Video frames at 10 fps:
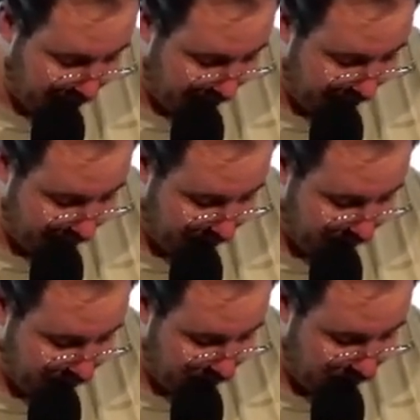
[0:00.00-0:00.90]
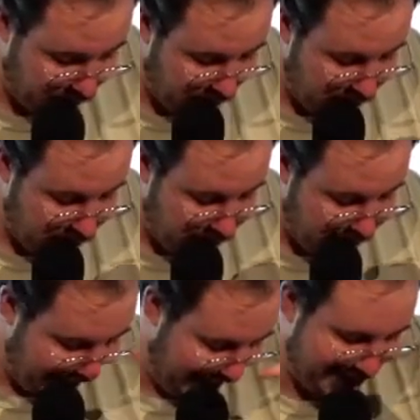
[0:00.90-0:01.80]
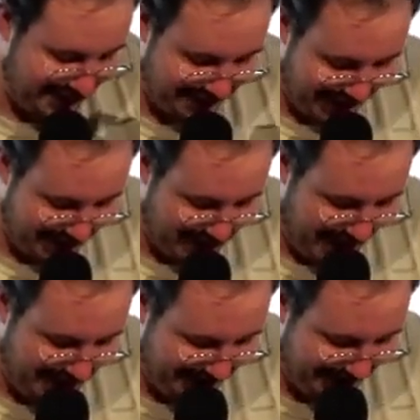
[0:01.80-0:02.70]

me. Thanks. Thanks, Pat.